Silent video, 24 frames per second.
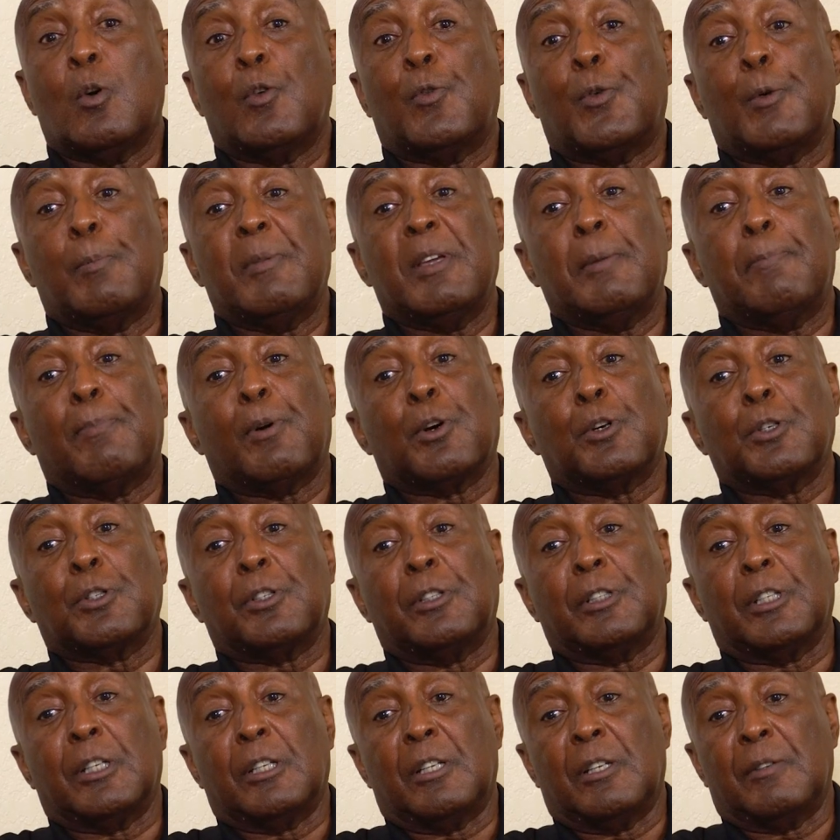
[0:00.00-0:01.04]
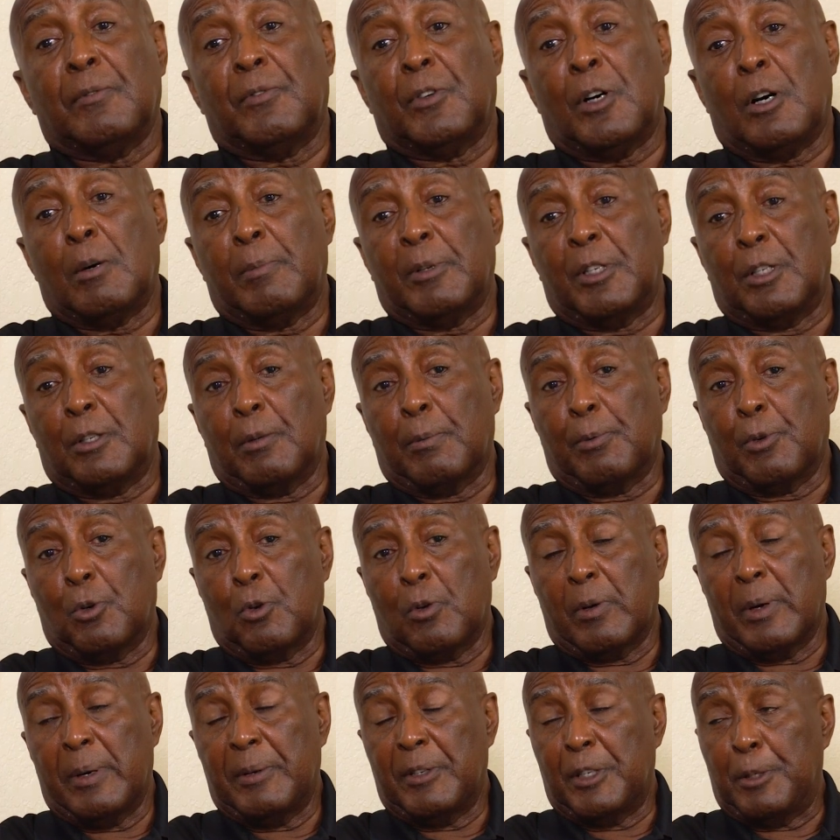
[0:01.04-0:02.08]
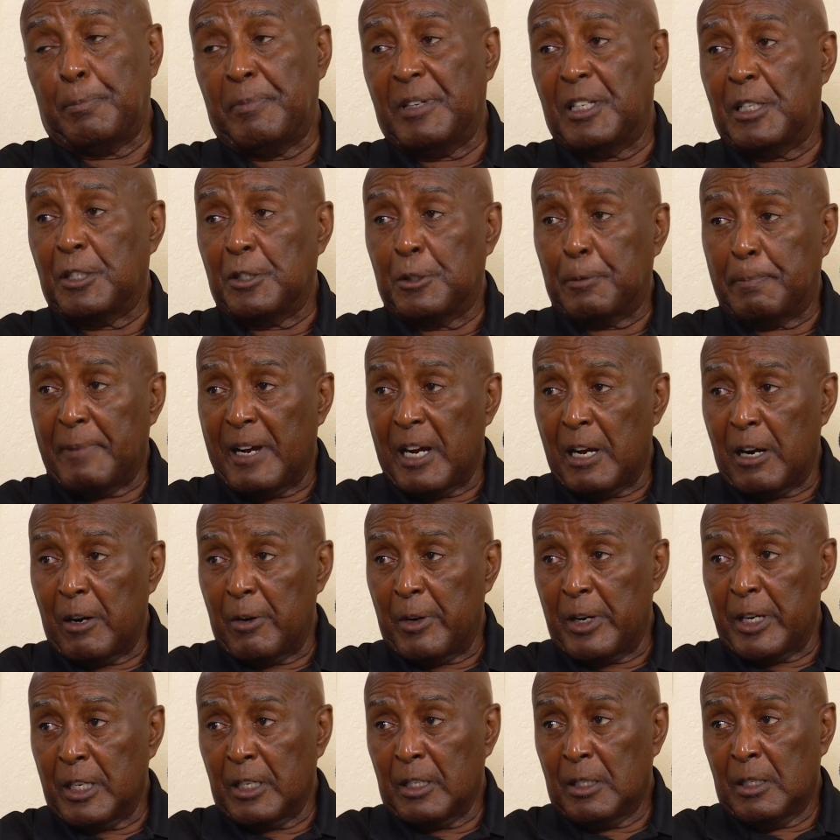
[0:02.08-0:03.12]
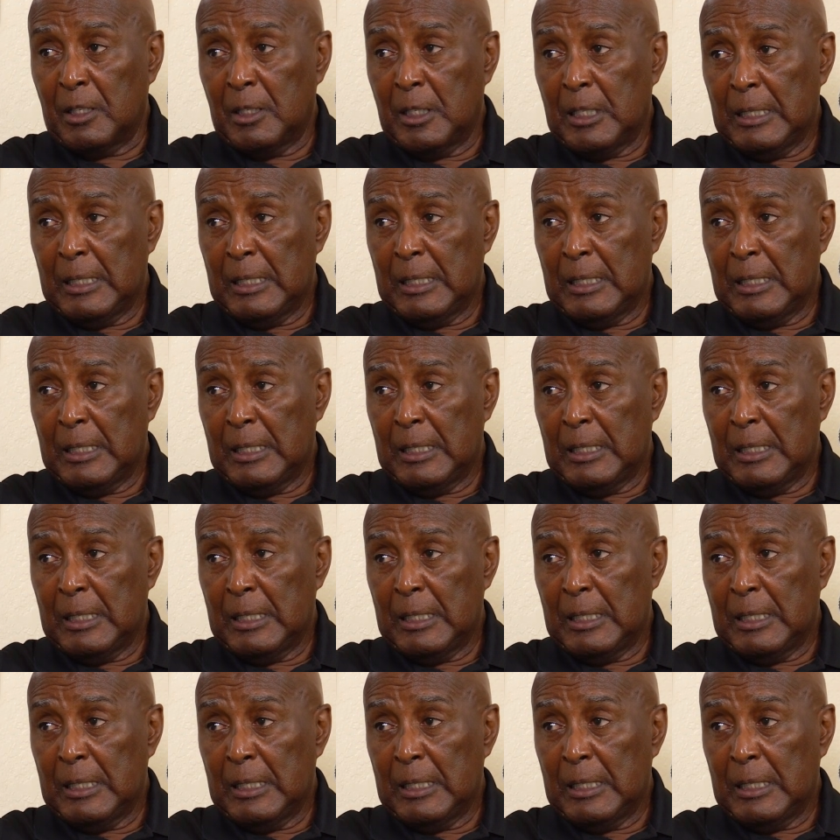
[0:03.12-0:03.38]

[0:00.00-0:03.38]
Well, for me personally, the involvement in the program has been inspiring.